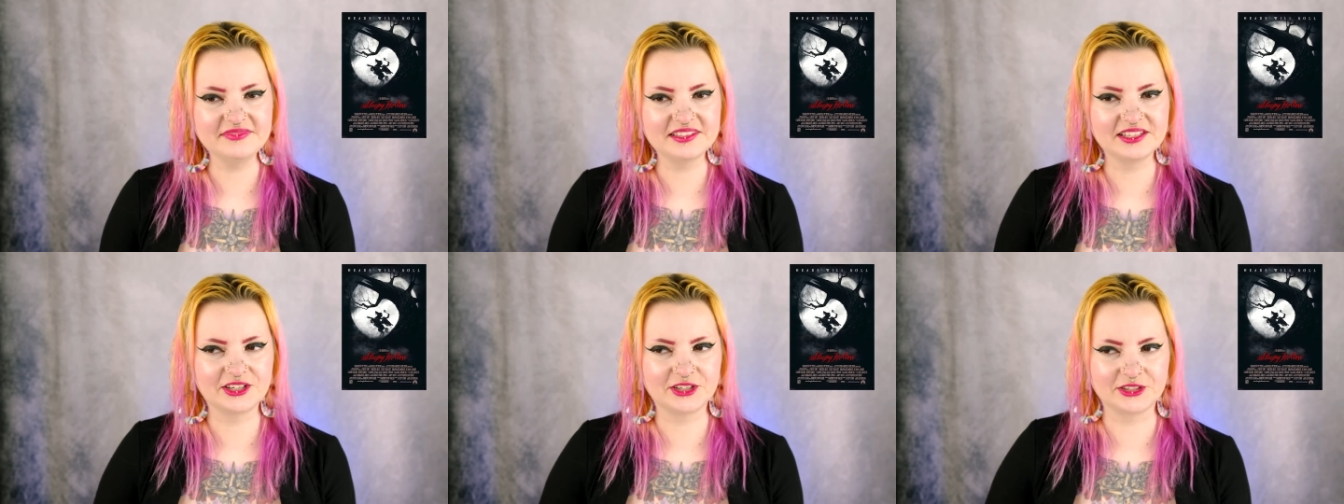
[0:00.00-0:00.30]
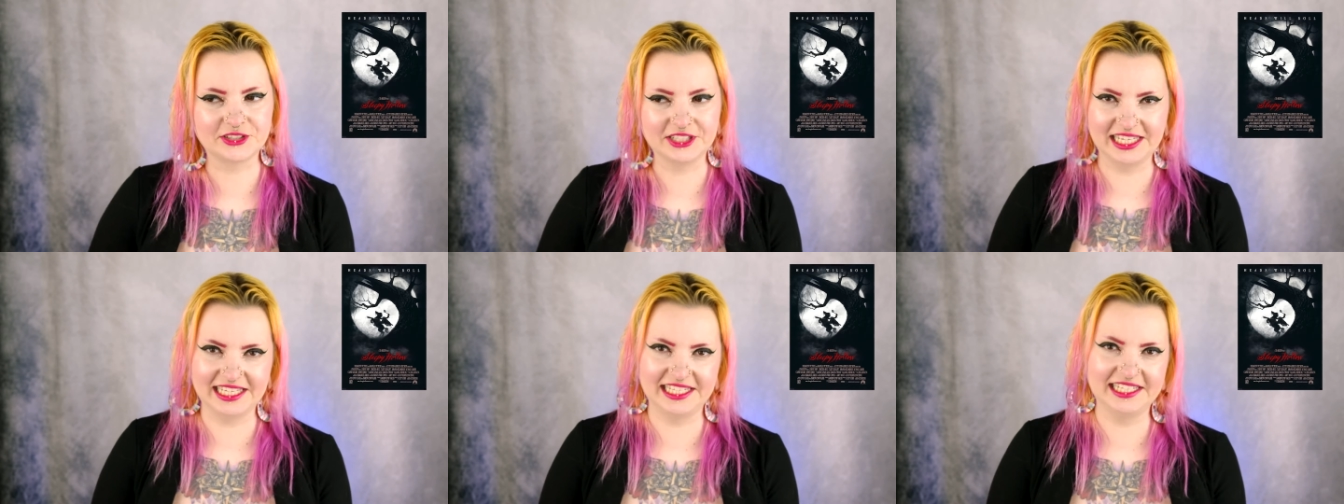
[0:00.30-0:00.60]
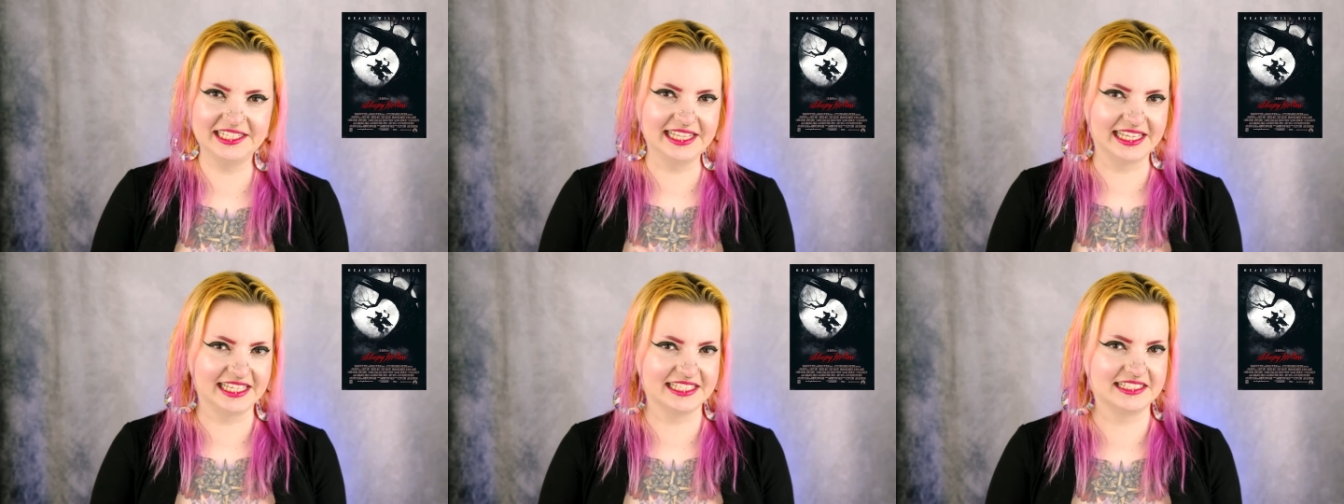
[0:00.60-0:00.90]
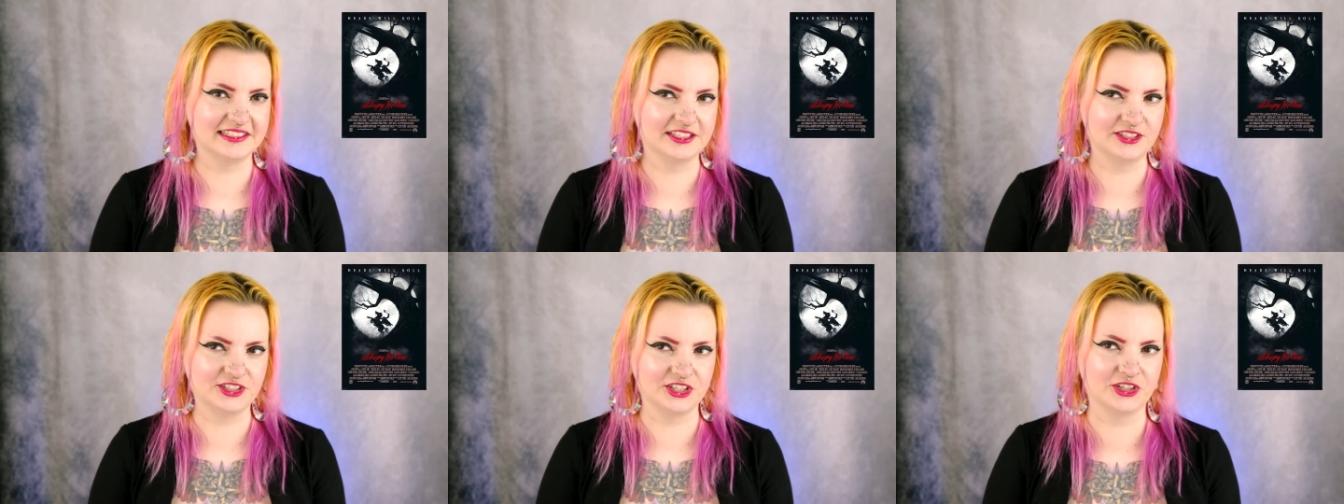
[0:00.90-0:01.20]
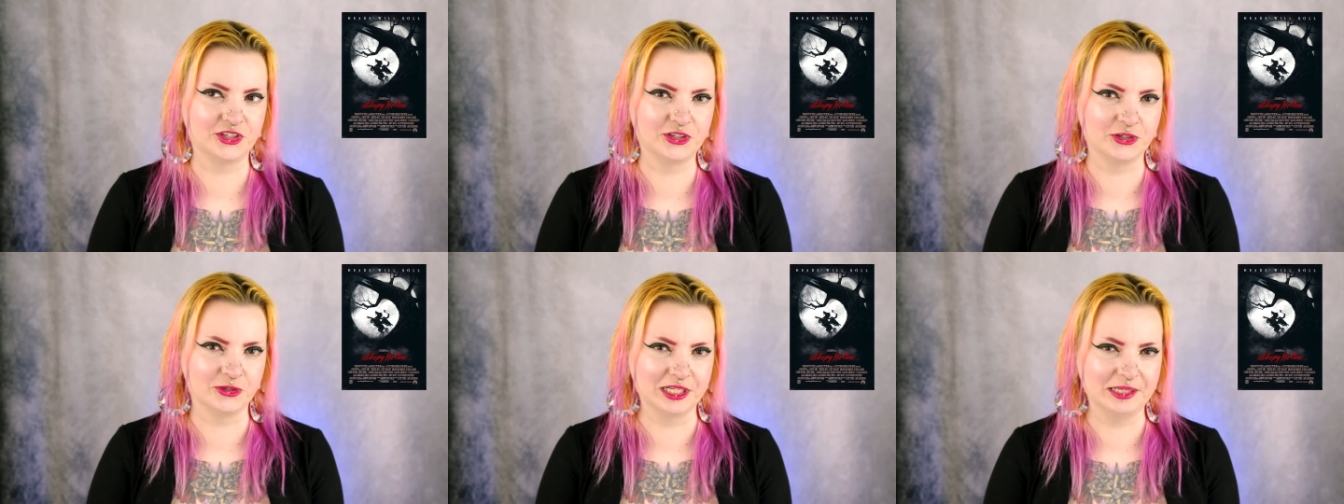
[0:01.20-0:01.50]
created like such a
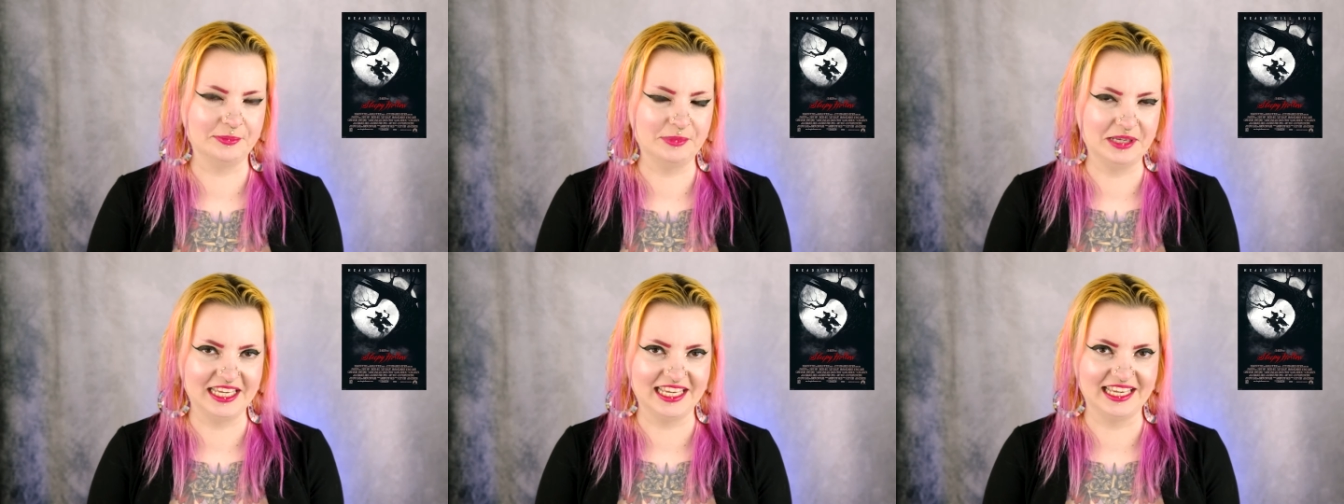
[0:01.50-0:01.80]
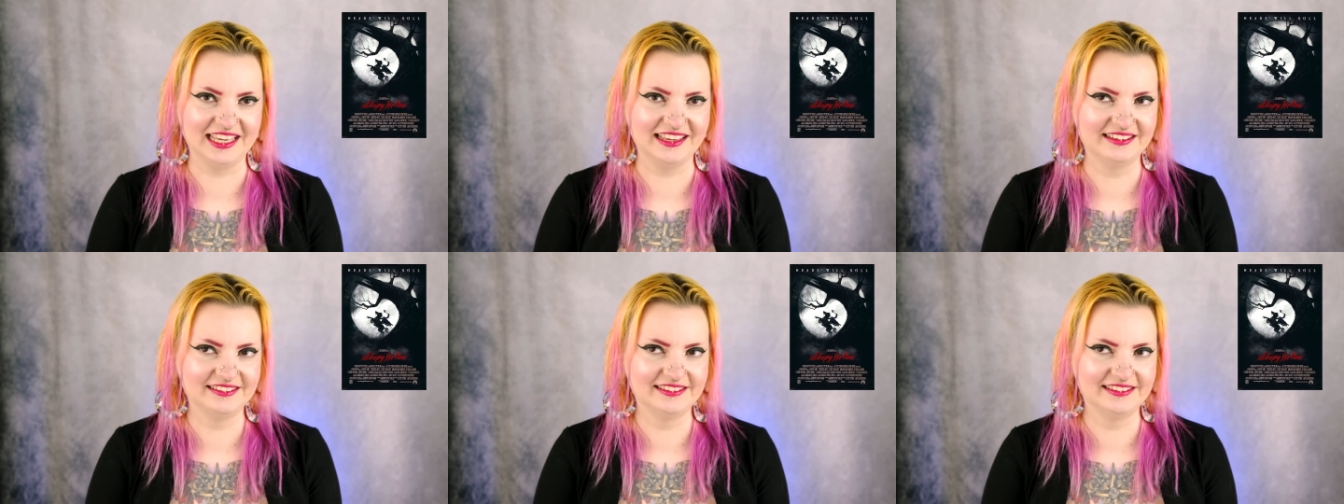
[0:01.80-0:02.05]
creepy